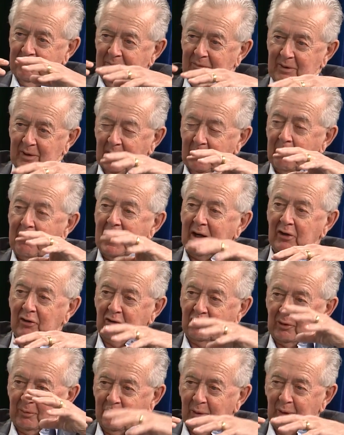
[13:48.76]
they're better
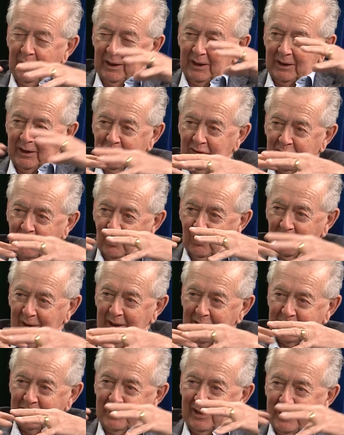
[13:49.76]
supporting this
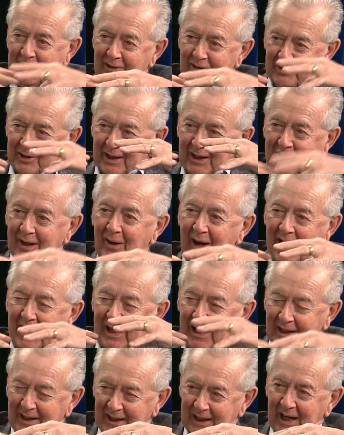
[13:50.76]
coalition and this thing
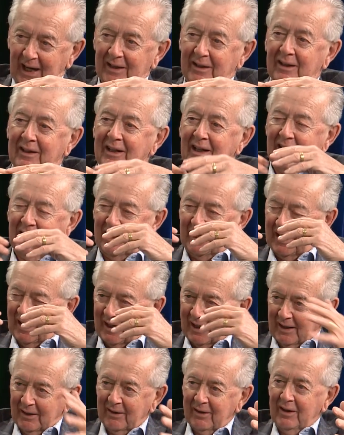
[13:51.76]
hanging together than they
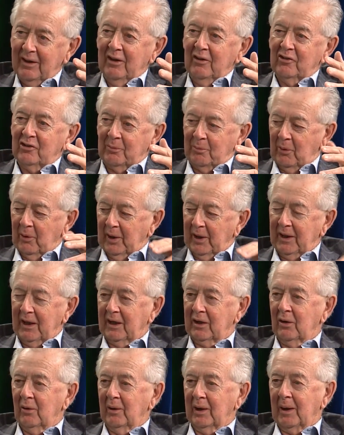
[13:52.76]
are supporting
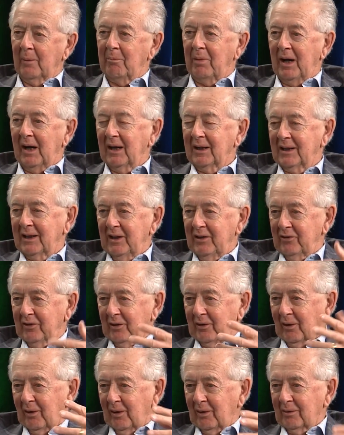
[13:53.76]
it going apart. These
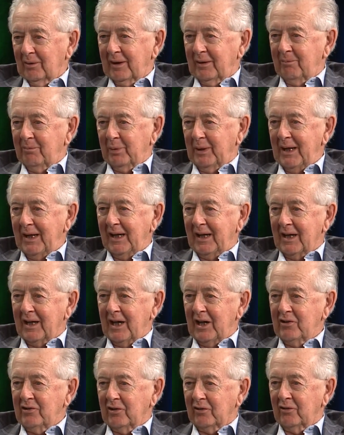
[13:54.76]
are all
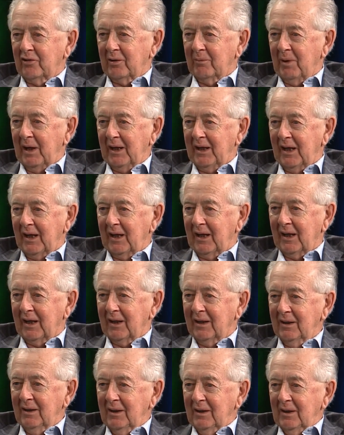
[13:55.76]
preconditions to making
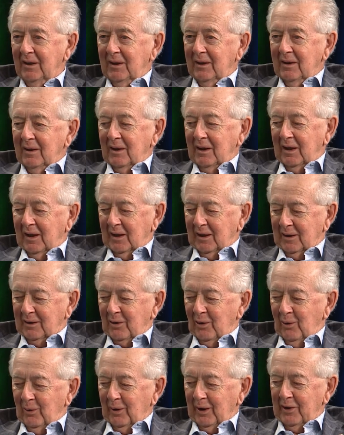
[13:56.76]

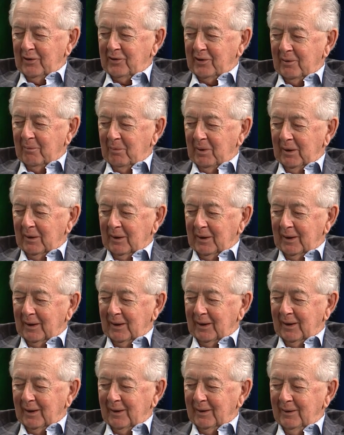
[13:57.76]
coalition
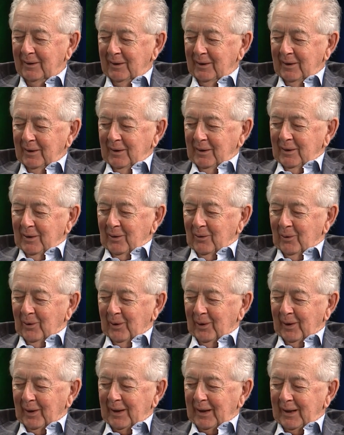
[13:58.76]
building
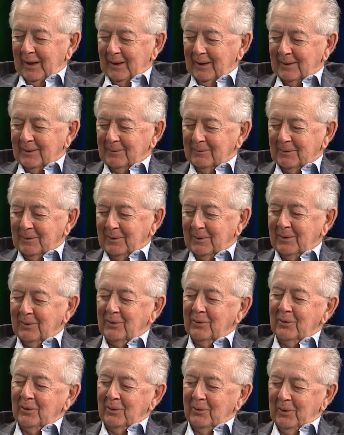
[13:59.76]
work.
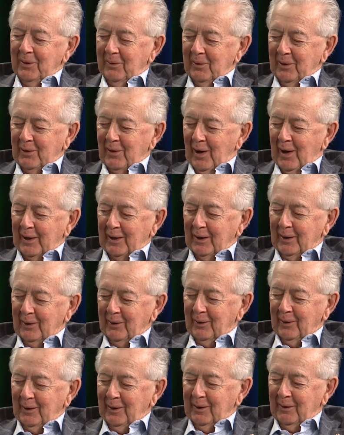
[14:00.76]
We were talking earlier